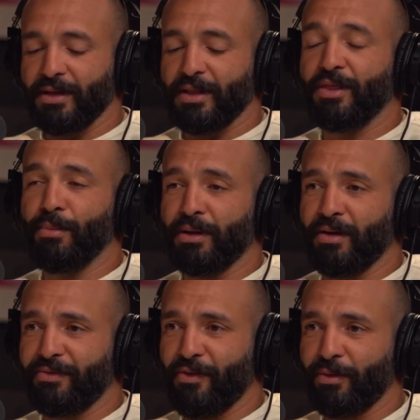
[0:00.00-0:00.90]
the
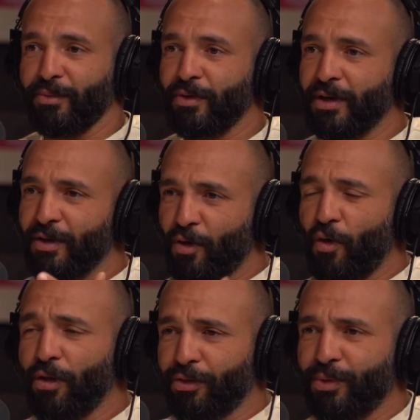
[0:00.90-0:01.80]
Mattar farm.
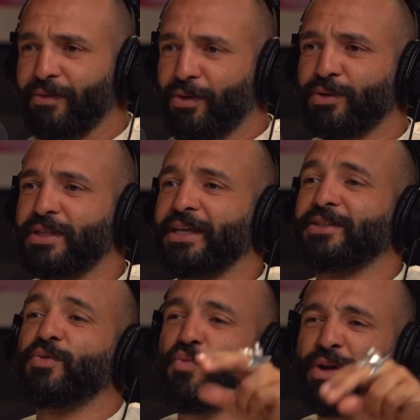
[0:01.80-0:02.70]
All three of those things,
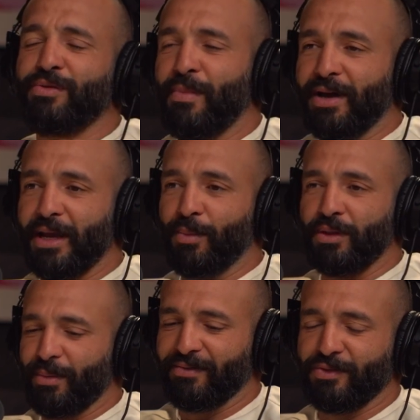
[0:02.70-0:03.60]
with my name on them,